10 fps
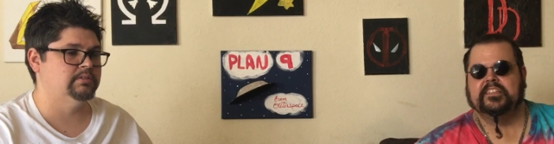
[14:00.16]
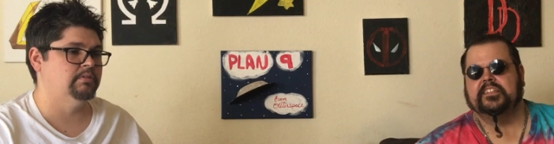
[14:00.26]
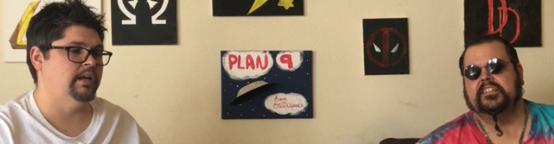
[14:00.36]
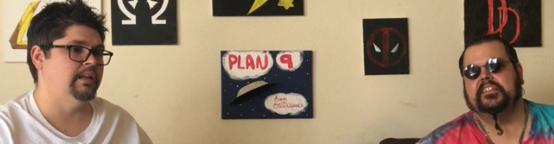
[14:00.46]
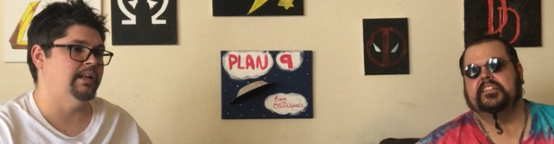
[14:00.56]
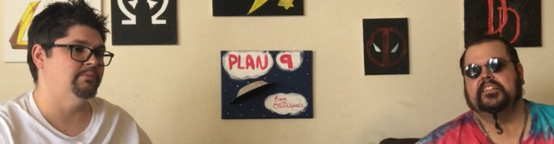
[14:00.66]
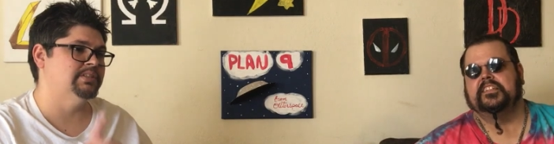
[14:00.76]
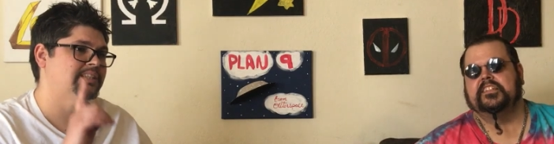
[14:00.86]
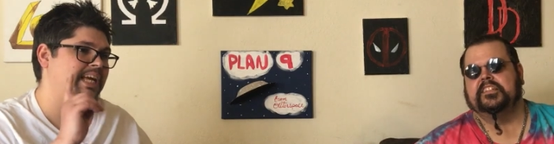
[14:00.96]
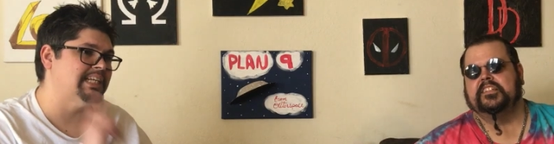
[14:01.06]
Speaker 1: story. And it was
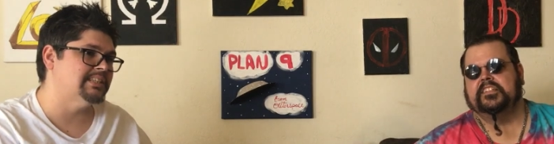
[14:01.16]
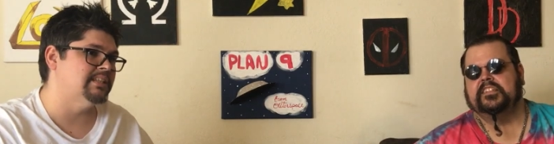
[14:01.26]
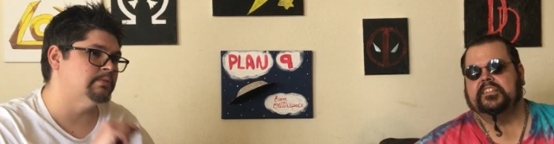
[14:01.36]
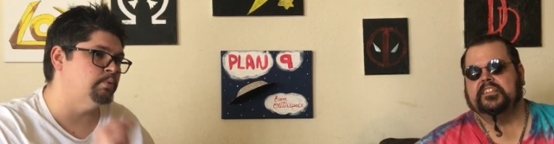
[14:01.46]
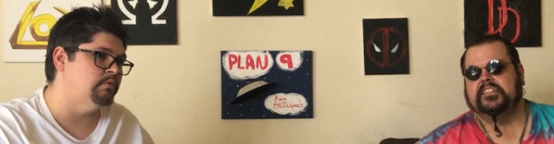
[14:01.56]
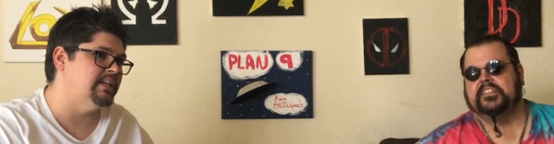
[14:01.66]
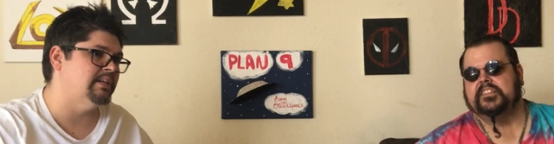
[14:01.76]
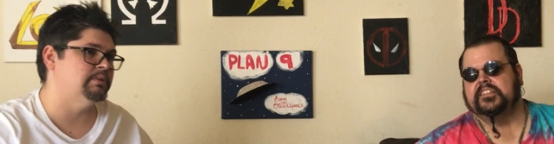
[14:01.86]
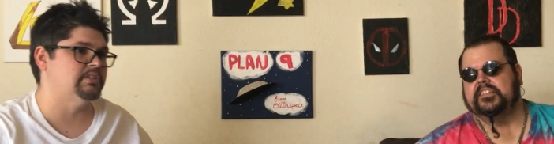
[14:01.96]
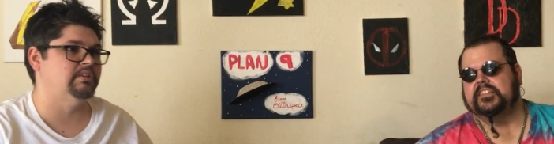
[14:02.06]
thanks to this movie
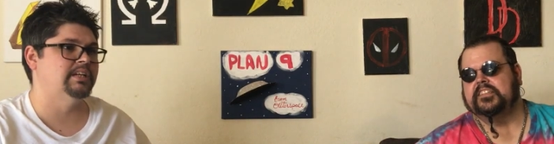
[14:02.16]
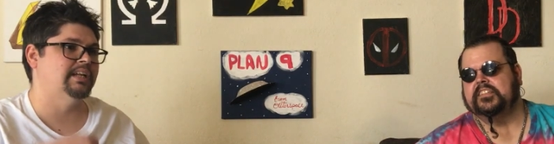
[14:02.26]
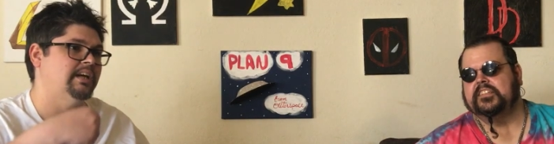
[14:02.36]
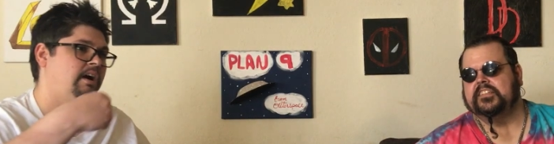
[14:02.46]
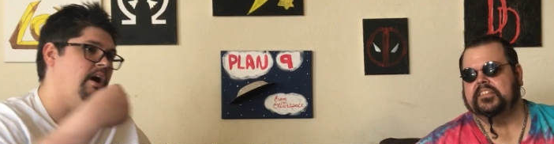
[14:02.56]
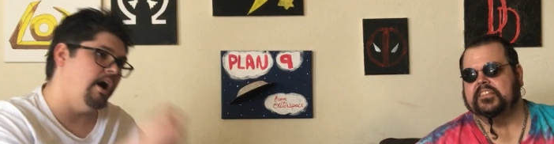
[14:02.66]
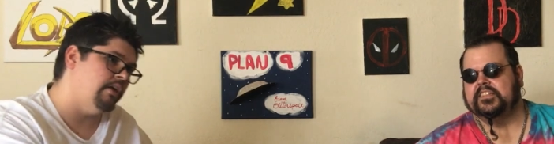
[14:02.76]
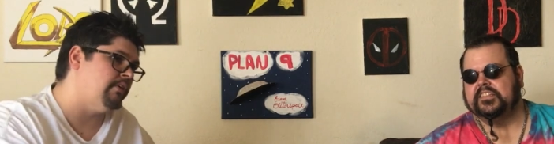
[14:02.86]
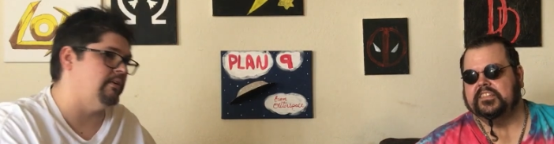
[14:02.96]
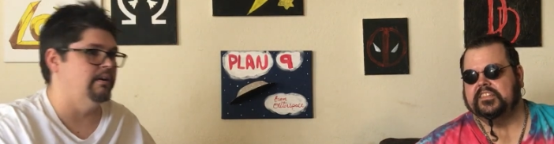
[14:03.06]
that we started getting
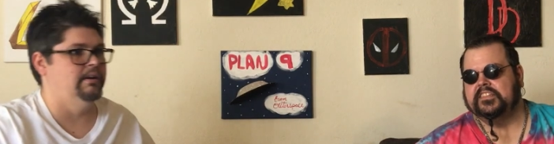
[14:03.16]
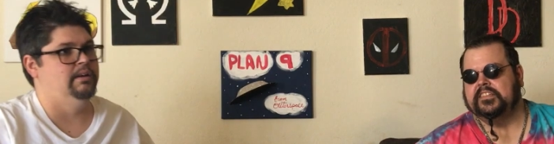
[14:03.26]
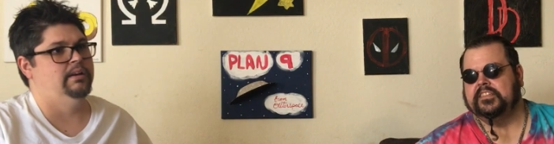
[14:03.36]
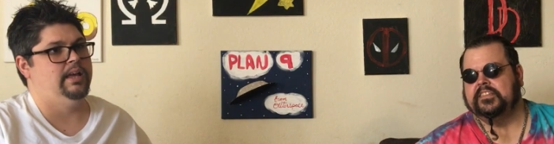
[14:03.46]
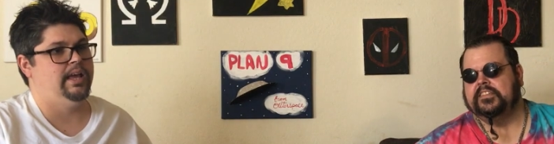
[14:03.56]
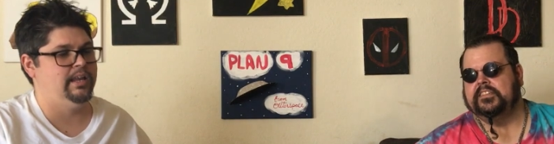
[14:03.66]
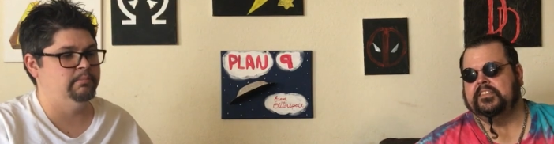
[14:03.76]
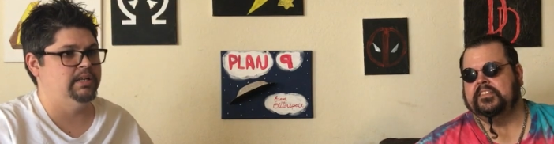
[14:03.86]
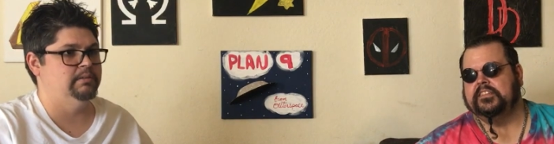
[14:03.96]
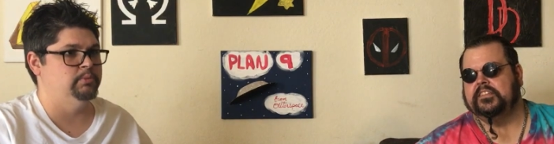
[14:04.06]
other
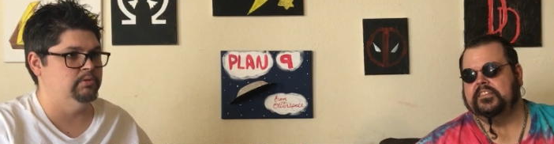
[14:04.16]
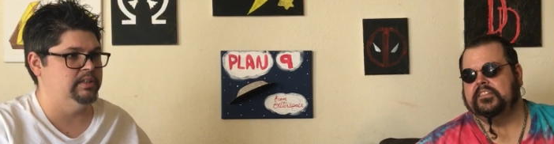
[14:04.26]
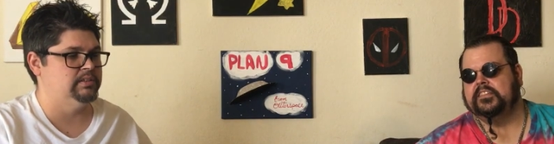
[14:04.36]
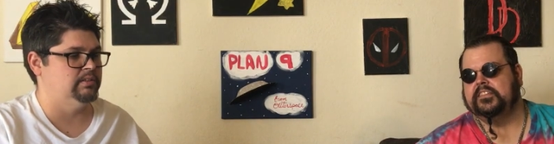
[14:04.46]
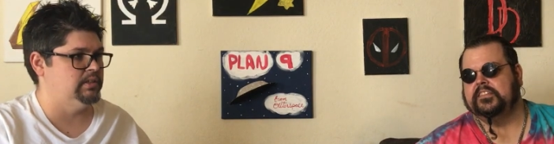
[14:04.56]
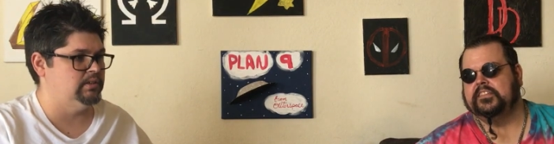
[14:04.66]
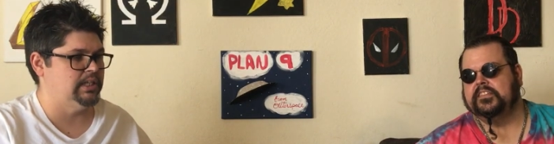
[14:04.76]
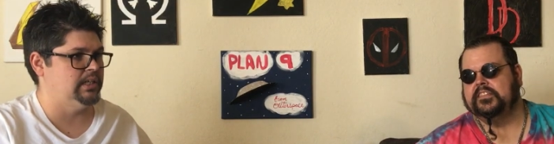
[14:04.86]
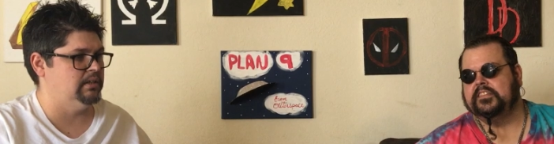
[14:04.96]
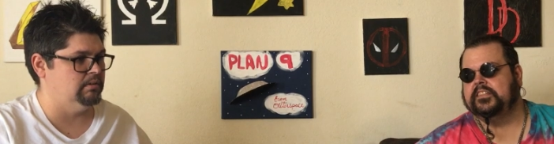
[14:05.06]
animated movies, although they
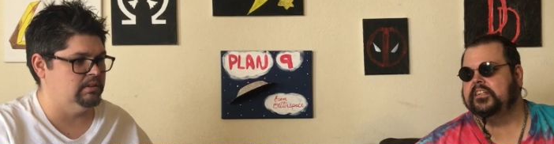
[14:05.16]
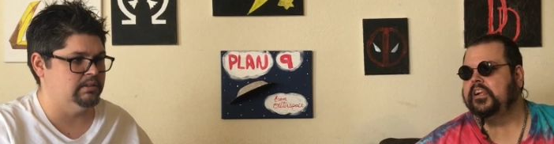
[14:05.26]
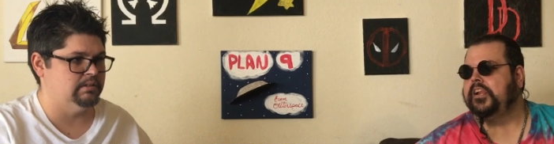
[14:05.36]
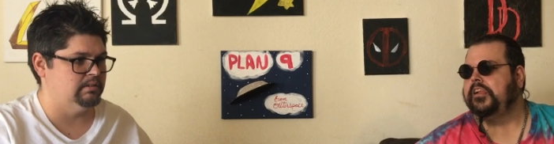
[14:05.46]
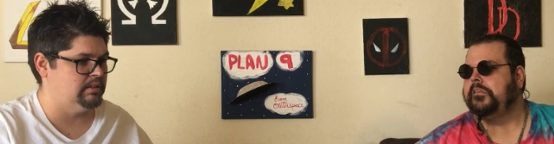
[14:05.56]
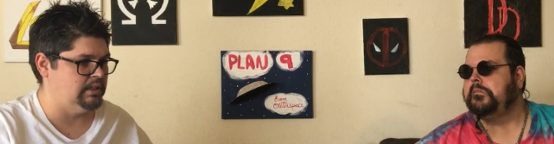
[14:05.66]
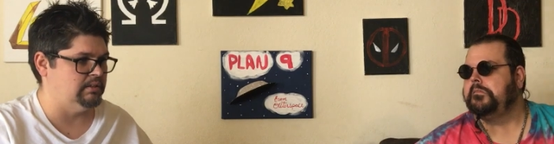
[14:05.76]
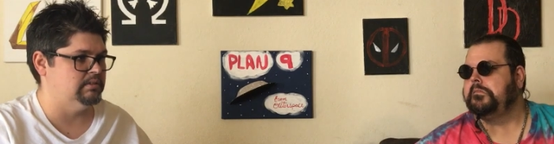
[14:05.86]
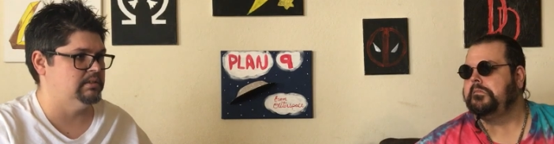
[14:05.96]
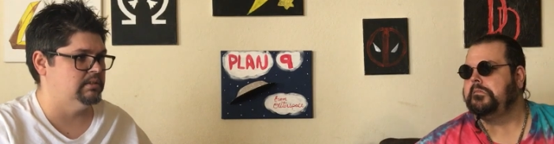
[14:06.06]
didn't go into
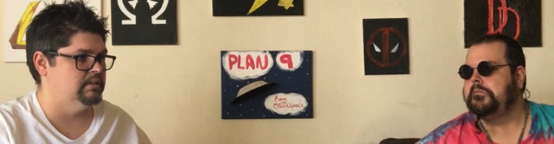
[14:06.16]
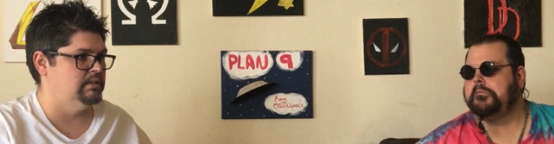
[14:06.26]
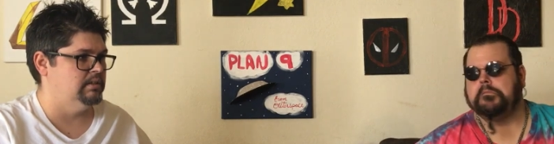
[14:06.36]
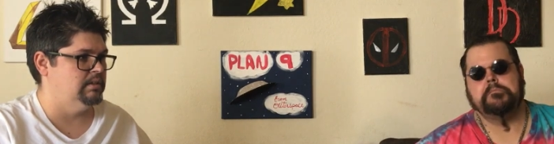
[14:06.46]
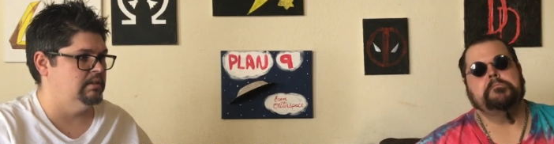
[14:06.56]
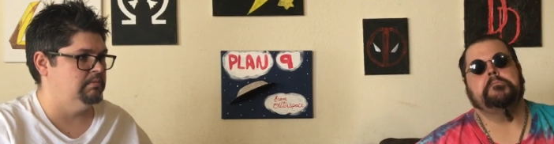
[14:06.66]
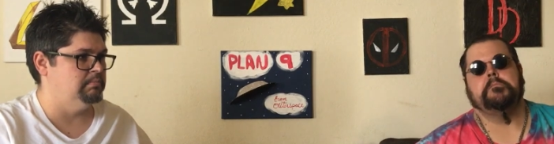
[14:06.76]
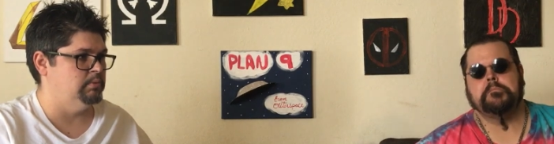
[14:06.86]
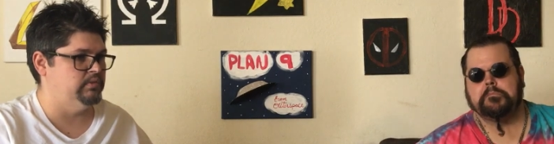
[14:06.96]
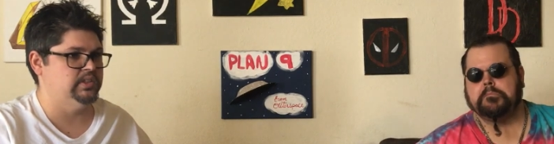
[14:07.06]
theaters.
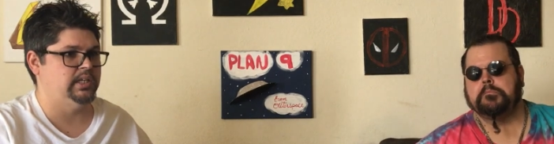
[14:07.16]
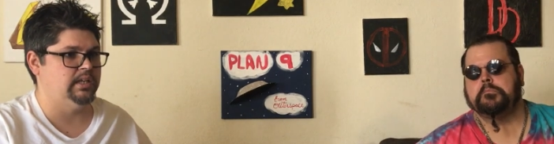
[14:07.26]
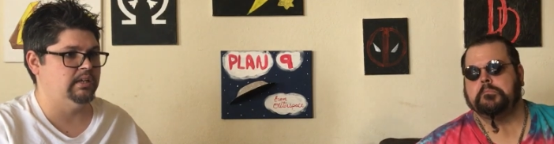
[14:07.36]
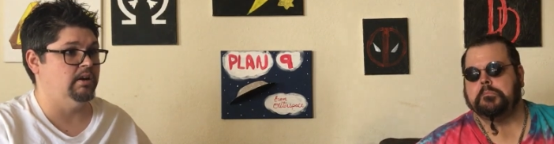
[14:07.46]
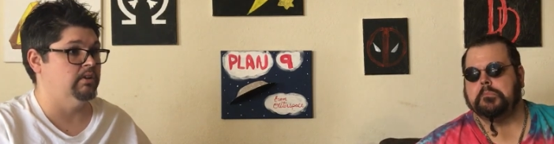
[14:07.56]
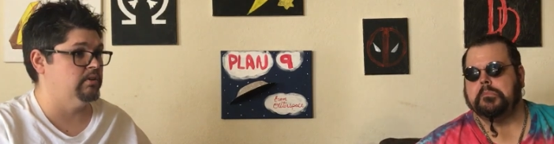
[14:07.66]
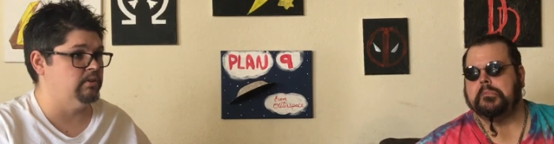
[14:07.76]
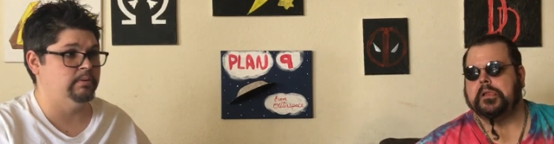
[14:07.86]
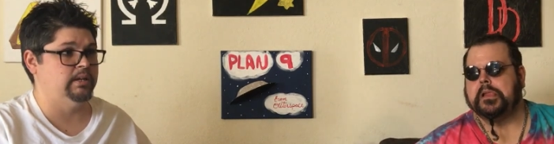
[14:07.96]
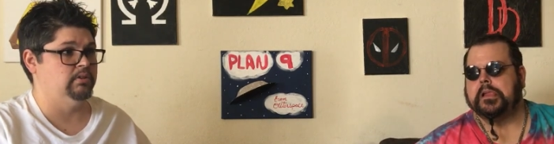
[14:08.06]
Movies like Under
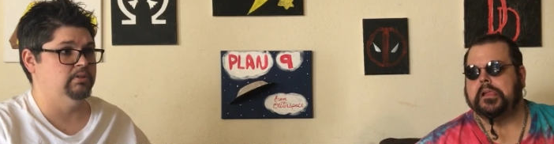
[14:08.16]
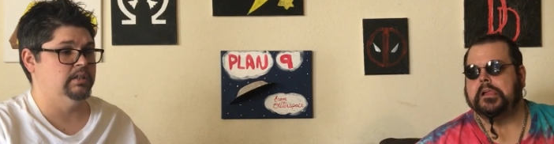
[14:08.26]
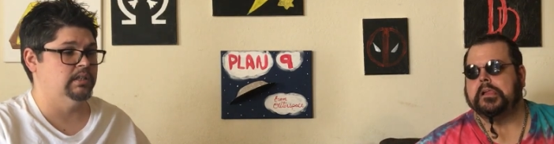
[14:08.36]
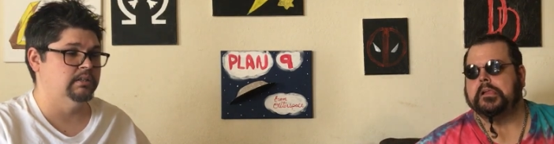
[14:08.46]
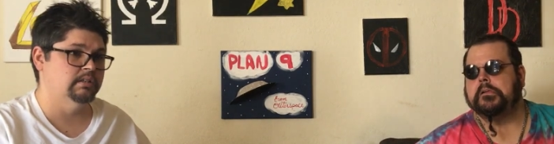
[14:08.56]
the Red Hood,